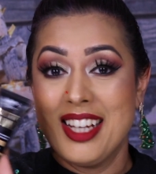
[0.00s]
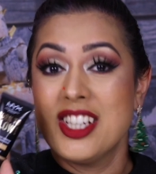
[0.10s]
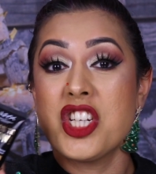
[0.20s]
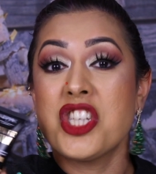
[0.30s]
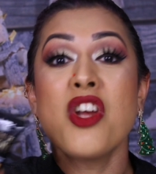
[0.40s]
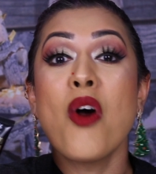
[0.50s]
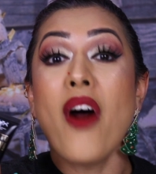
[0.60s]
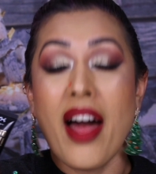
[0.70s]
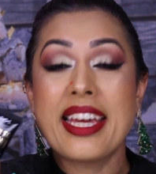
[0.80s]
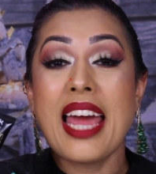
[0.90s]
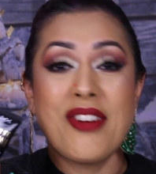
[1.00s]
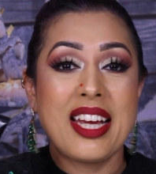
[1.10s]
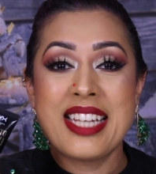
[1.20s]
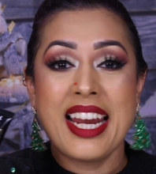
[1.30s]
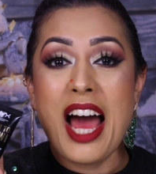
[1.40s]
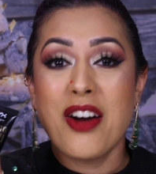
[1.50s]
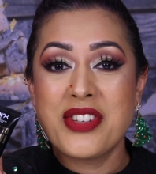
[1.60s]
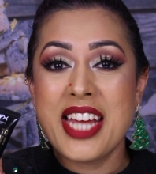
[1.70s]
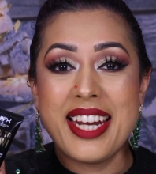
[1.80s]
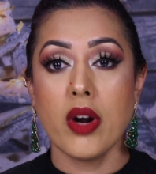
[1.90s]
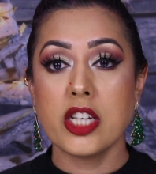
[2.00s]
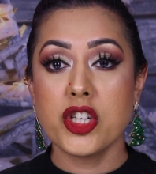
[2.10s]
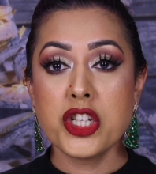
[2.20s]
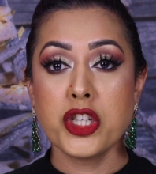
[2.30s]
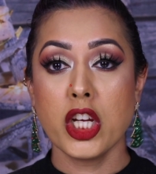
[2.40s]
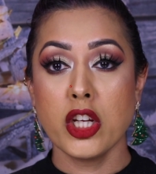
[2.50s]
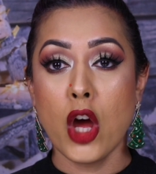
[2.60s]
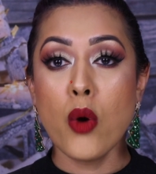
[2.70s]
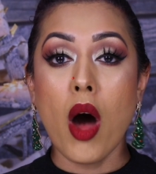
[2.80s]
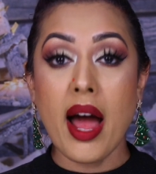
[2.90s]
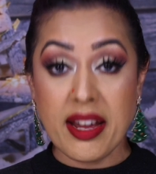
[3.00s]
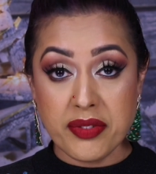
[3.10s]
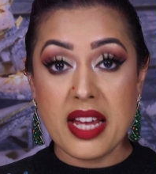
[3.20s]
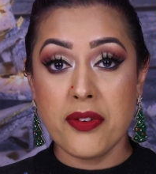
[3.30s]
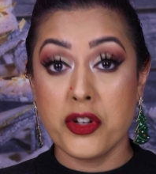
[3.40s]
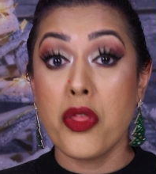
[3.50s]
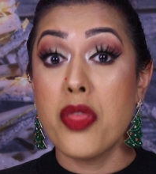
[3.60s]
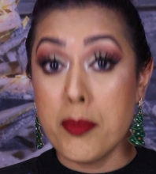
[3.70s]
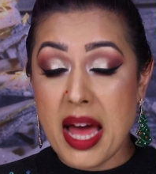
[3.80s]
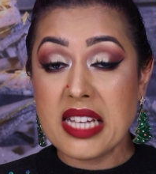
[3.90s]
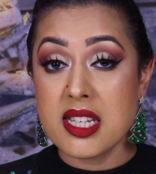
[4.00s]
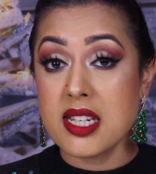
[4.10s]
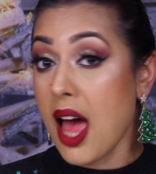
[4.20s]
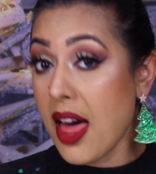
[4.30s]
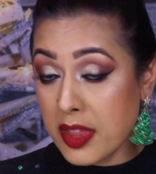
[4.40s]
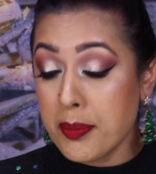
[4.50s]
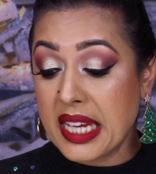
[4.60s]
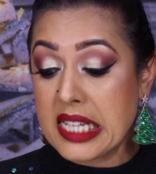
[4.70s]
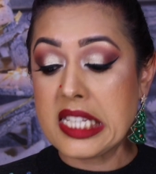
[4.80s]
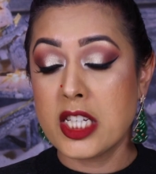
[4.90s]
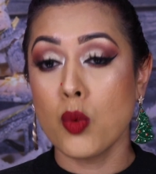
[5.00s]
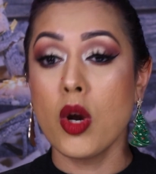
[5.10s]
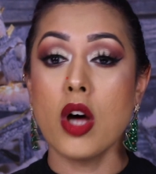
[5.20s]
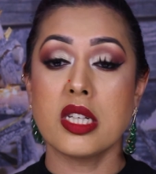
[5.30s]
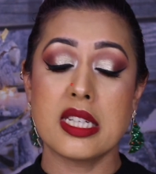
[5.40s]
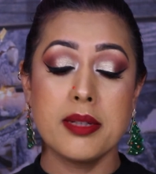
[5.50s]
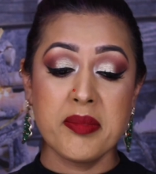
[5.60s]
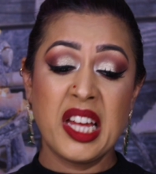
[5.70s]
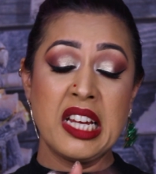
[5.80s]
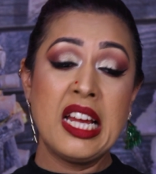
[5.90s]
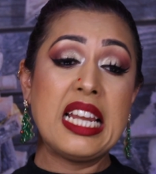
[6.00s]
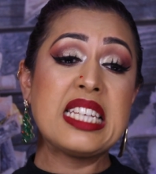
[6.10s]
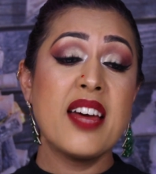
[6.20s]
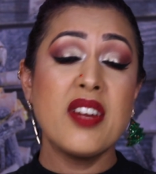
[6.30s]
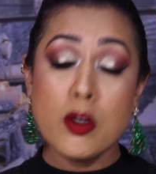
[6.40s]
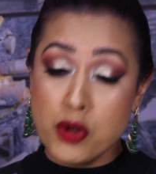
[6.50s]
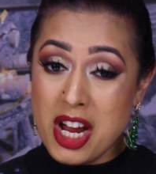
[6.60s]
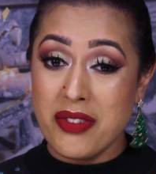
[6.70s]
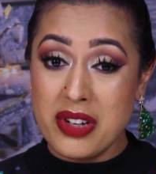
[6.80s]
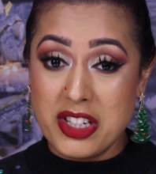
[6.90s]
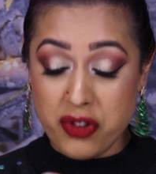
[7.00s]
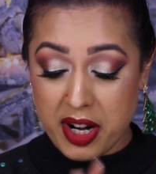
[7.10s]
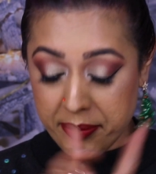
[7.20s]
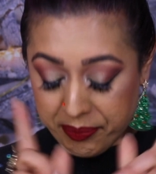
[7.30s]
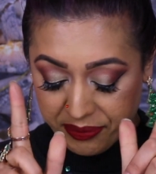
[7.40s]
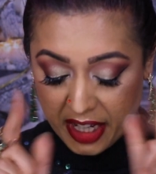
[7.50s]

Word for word: just know that I gave it a 10 out of 10. Right, just so you know, I have left the best and the biggest till last. Let's have a little chat first, right?